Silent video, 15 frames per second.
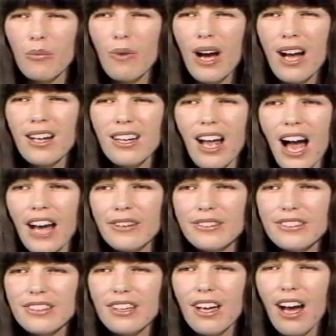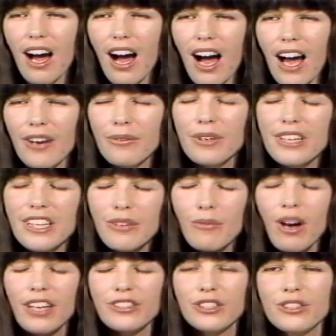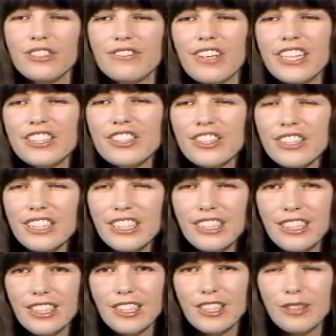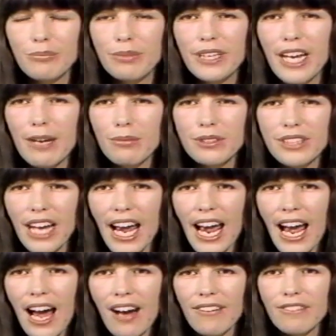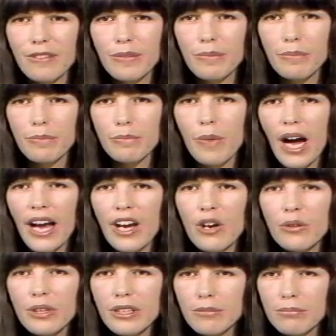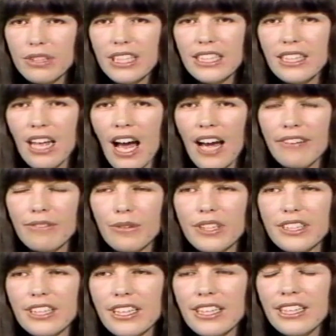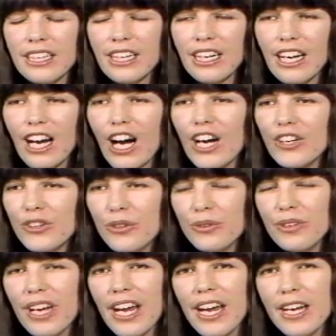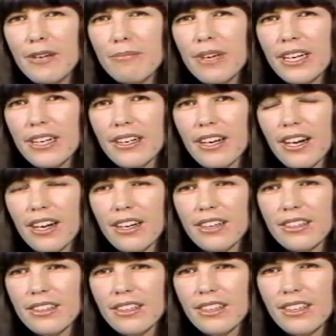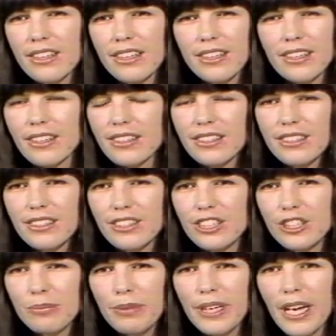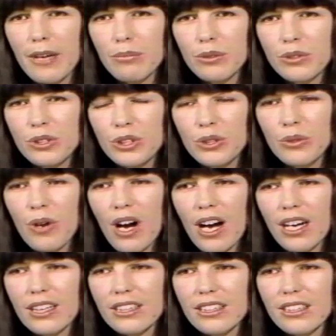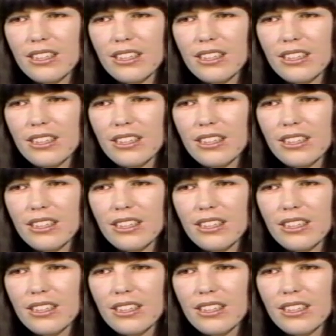well, I, I really want to eventually just be able to have my own complete life with a, a new name and uh, just be able to uh,